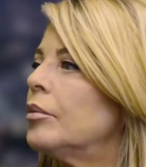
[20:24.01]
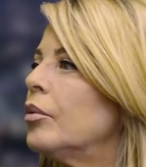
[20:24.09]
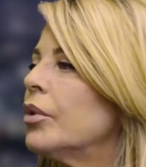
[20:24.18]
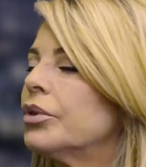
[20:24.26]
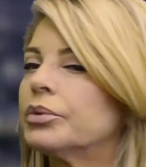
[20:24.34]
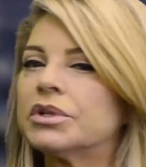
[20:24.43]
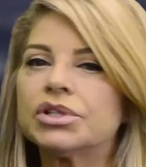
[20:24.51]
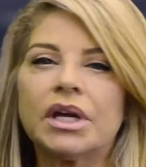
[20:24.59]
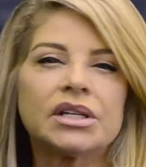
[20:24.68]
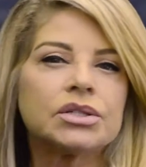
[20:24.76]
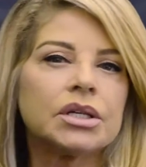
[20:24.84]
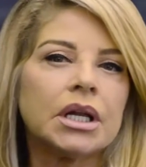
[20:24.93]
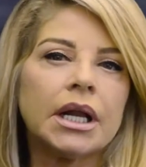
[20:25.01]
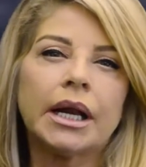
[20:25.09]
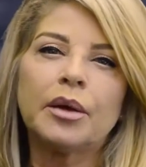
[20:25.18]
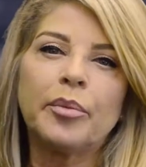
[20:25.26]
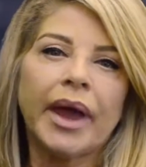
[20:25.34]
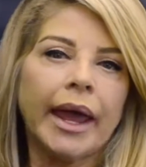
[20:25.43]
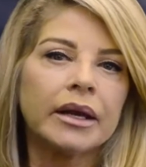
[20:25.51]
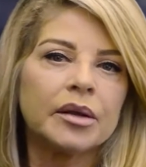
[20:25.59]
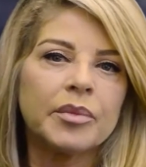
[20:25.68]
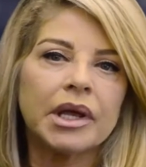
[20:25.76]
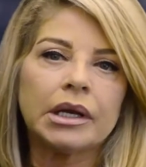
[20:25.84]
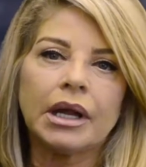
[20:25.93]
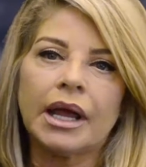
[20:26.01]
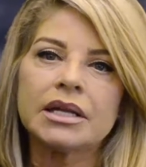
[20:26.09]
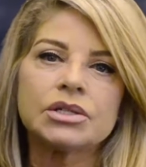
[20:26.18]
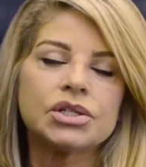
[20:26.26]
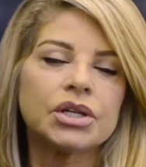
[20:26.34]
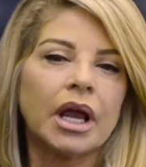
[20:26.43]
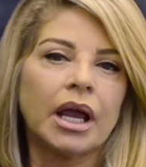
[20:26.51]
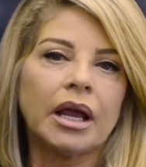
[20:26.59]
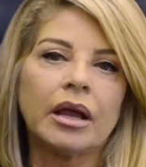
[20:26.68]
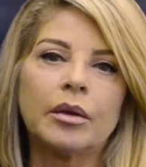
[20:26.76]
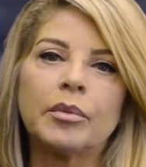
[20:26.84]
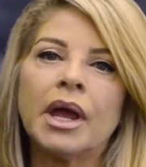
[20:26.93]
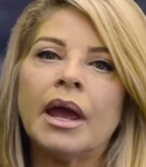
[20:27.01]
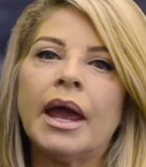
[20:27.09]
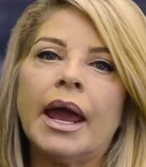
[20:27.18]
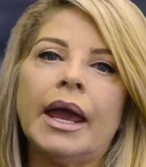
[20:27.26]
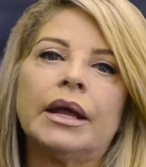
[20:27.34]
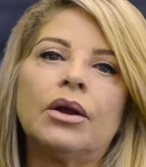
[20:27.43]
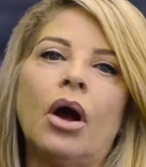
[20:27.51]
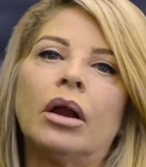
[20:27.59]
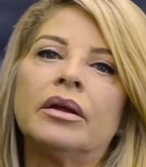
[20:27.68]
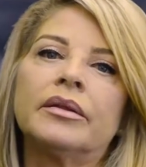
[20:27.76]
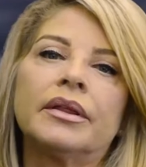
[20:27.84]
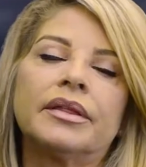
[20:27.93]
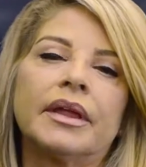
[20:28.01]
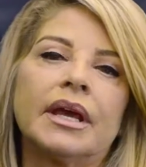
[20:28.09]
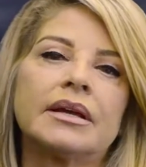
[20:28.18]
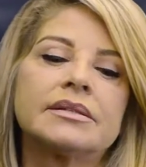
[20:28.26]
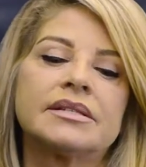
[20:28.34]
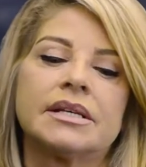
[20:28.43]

with rejection and abandonment and shame and all of the things.